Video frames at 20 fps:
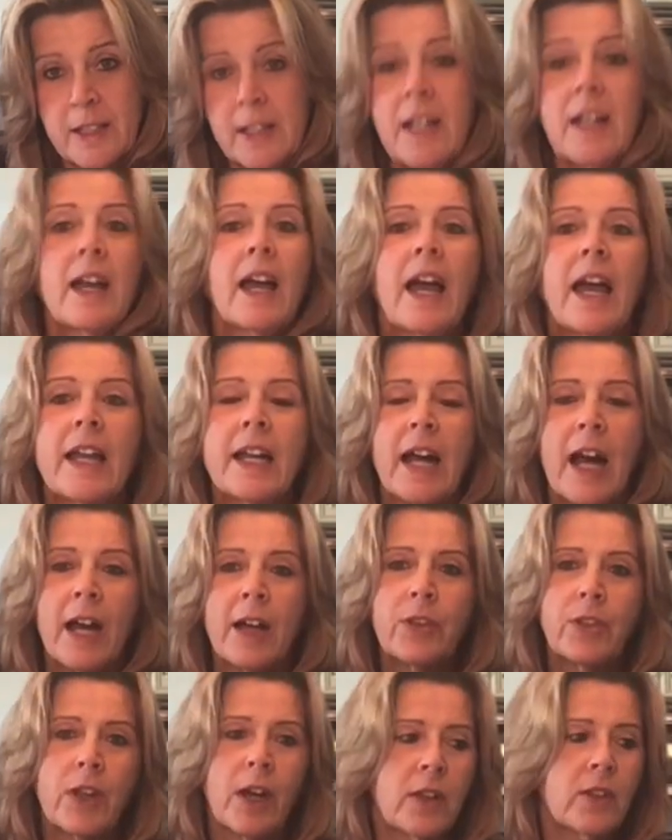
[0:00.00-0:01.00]
and I
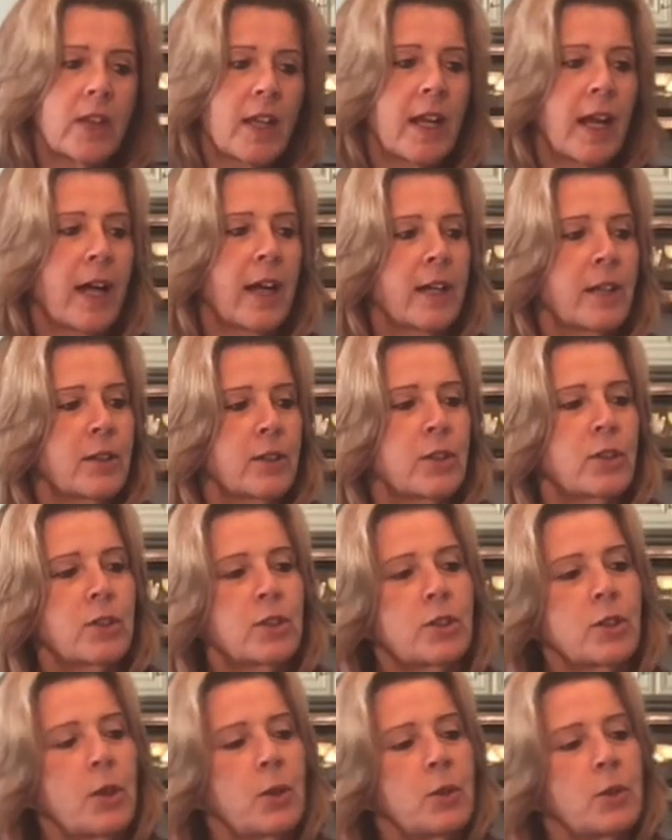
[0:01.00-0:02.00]
thought that I could
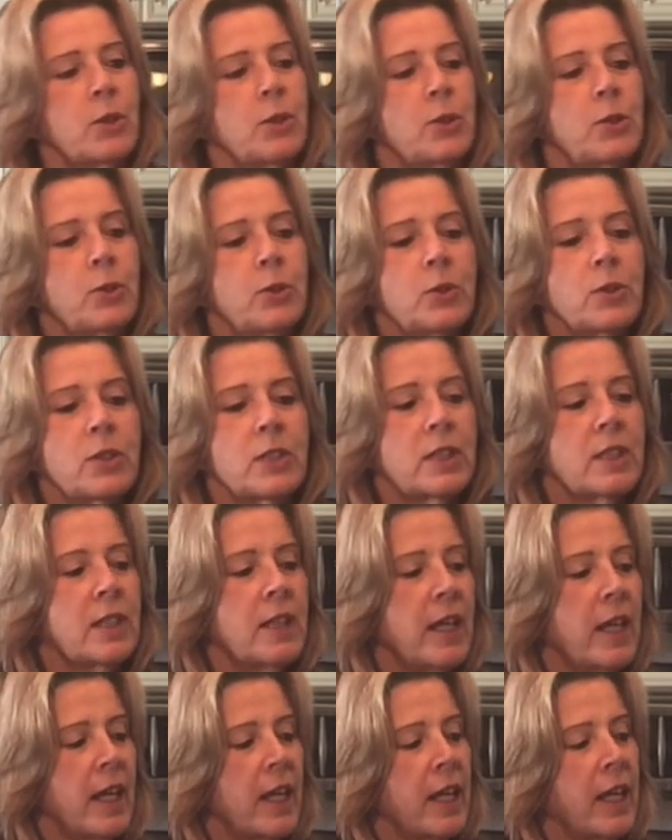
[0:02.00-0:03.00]
show you
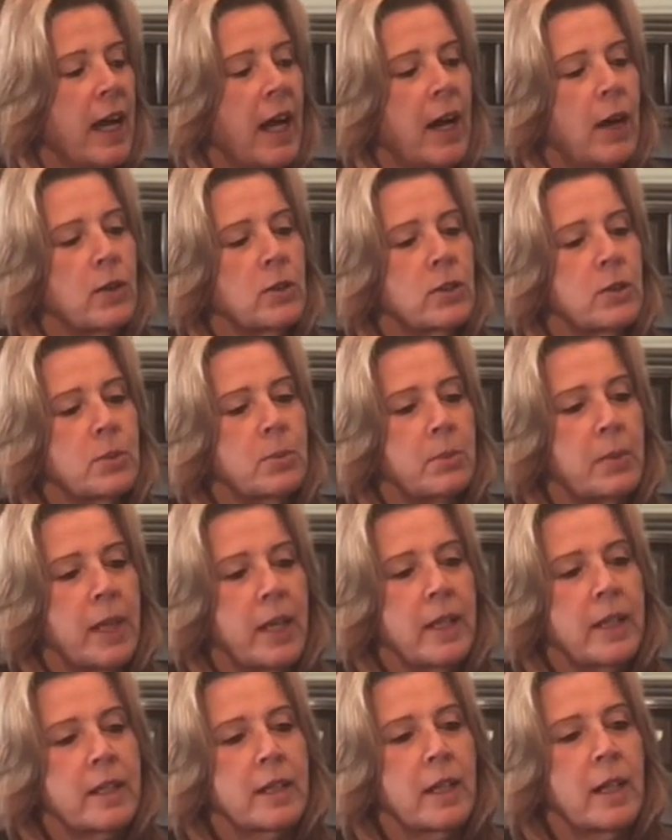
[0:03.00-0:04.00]
today how to
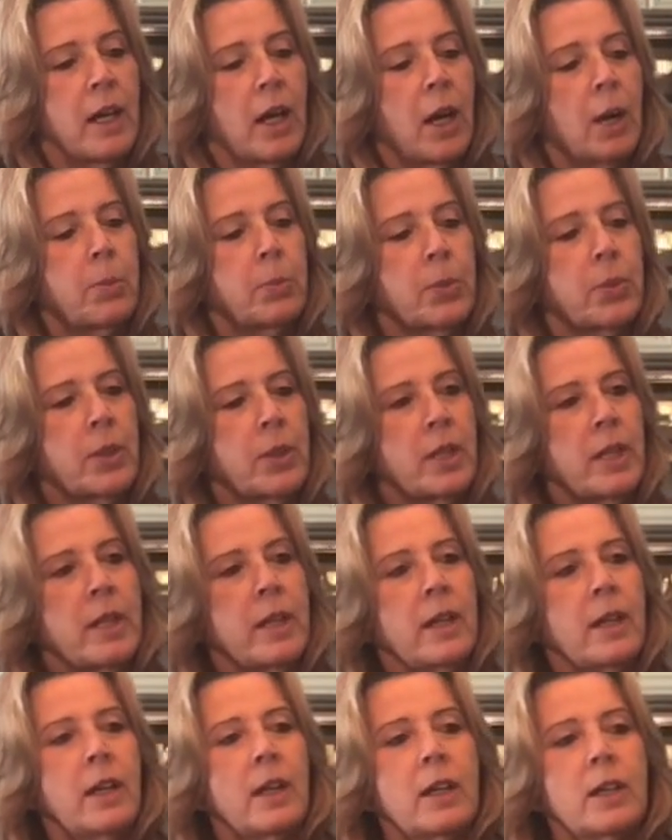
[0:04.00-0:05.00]
make a pretty
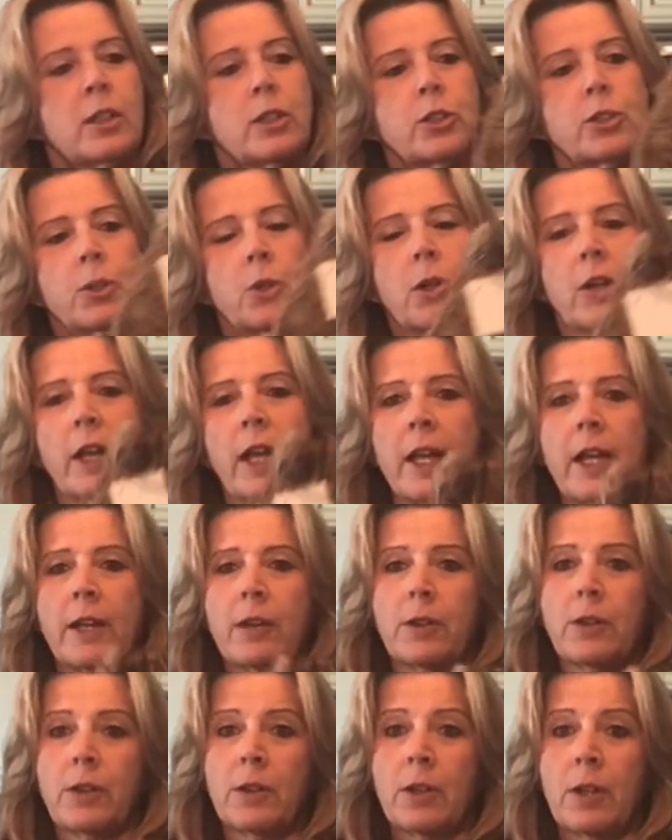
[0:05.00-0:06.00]
door
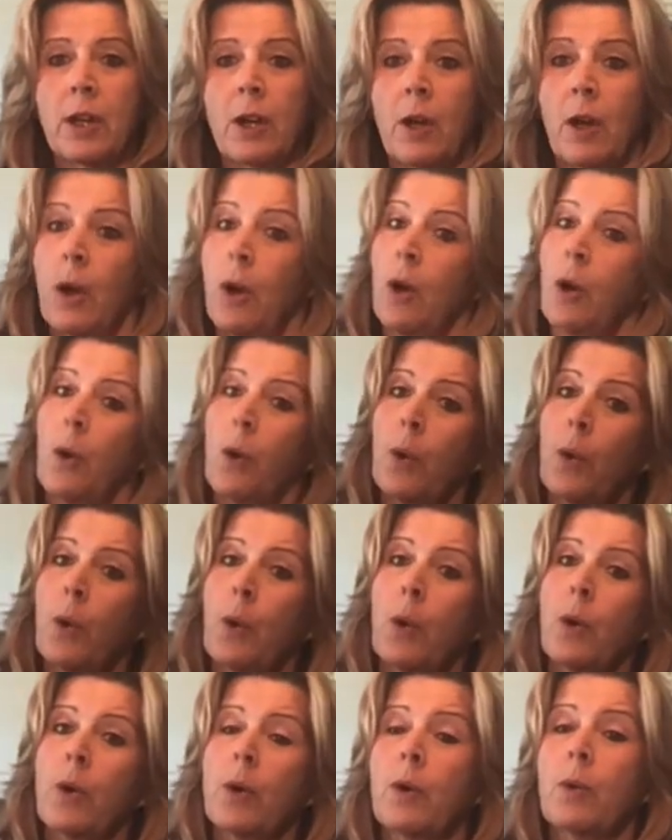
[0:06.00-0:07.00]
hanger
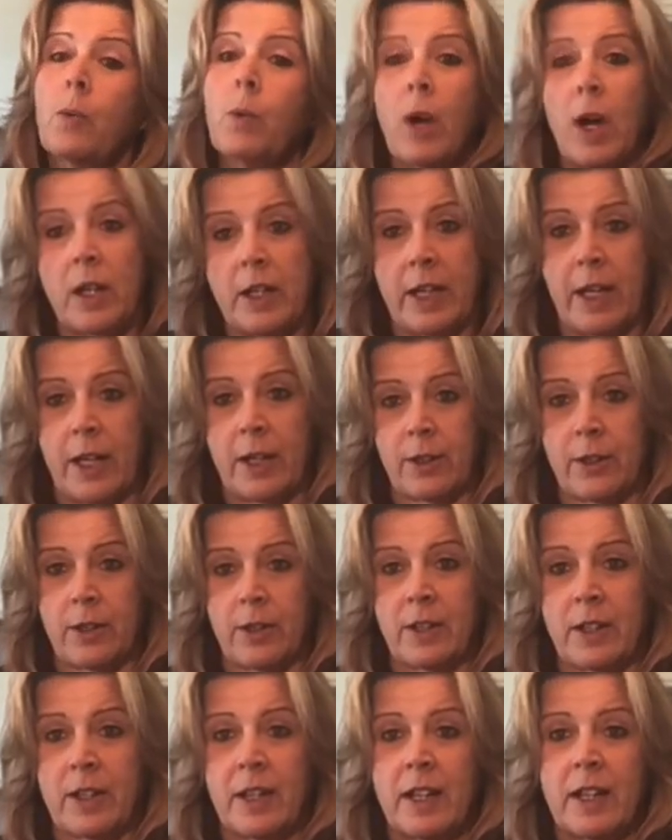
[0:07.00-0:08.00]
or wall hanger
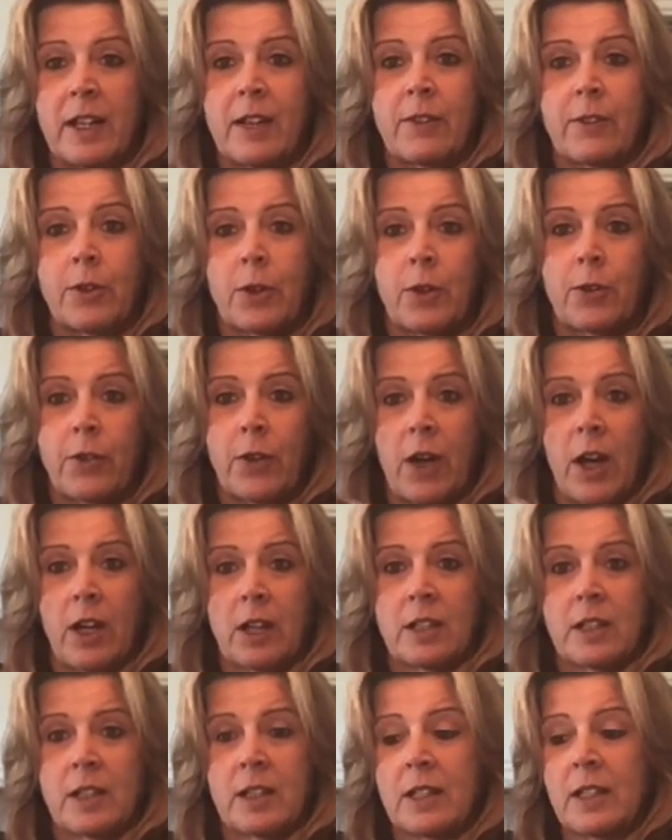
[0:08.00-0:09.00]
for fall.
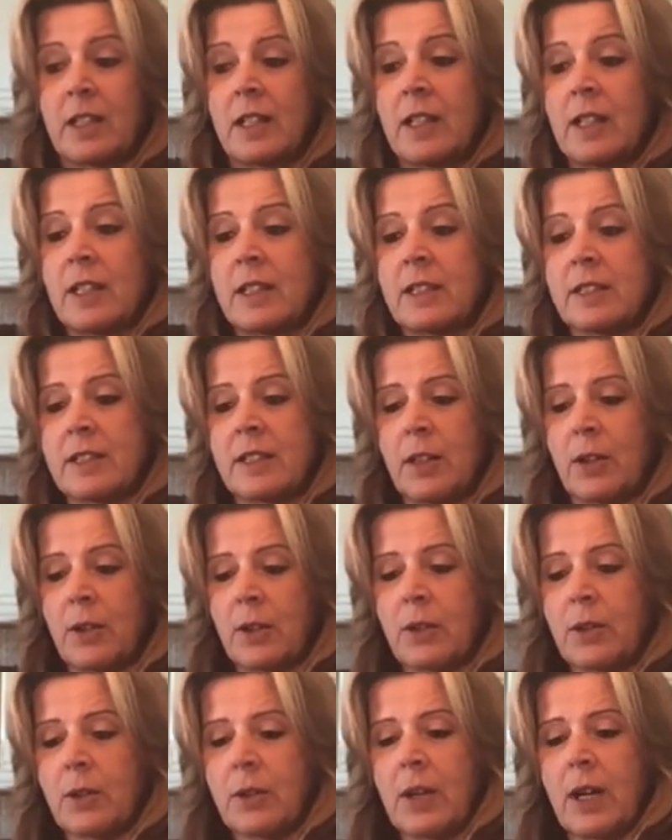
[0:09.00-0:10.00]

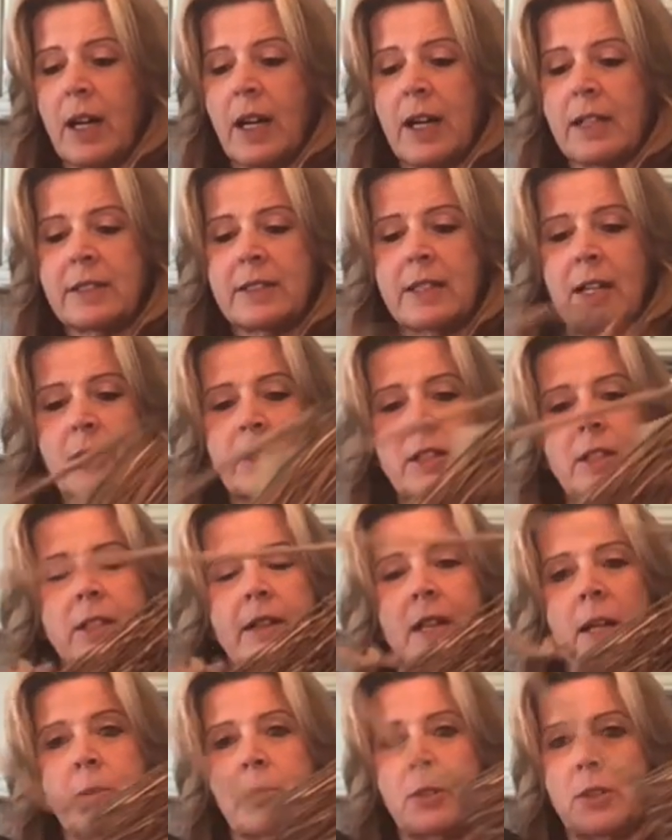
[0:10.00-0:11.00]
So
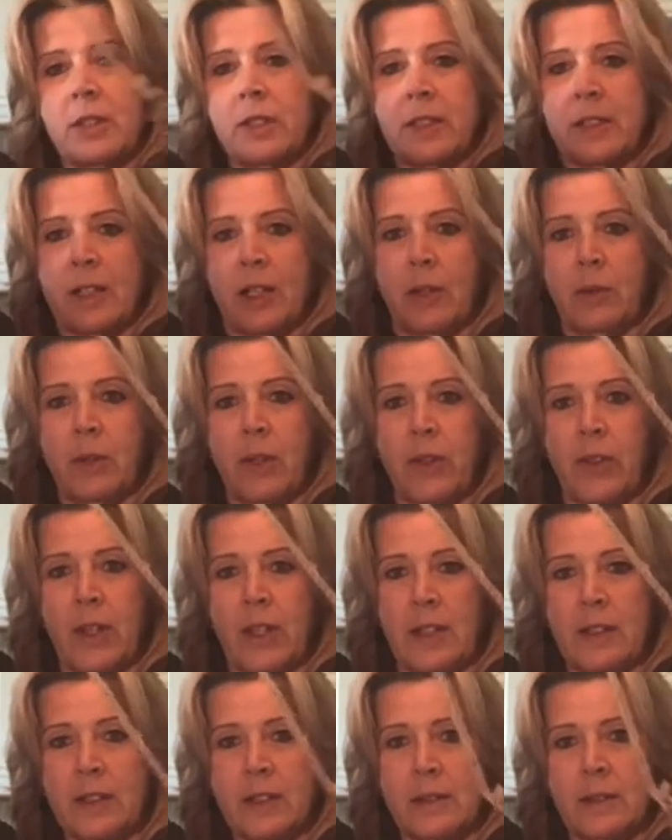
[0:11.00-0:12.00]
I'm going to start with
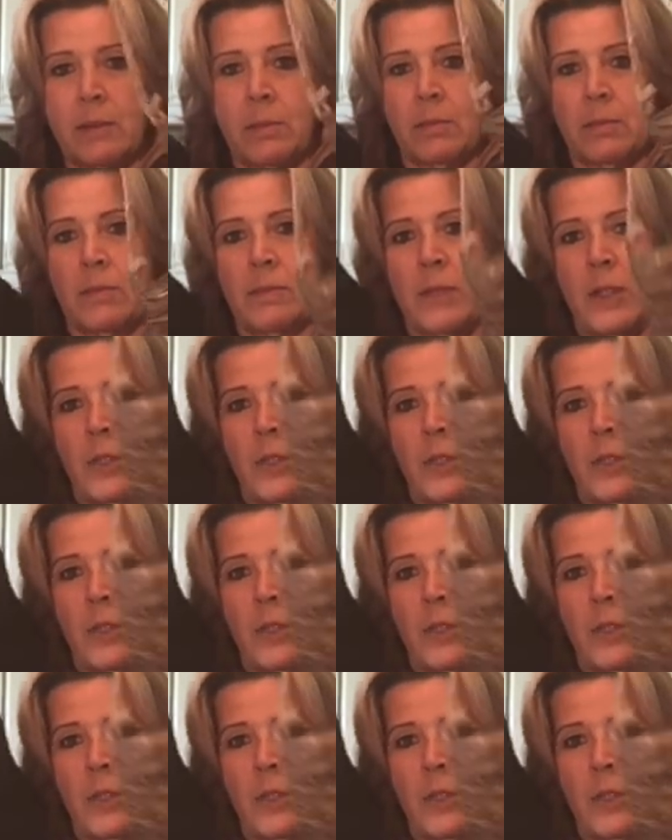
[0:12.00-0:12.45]
this cute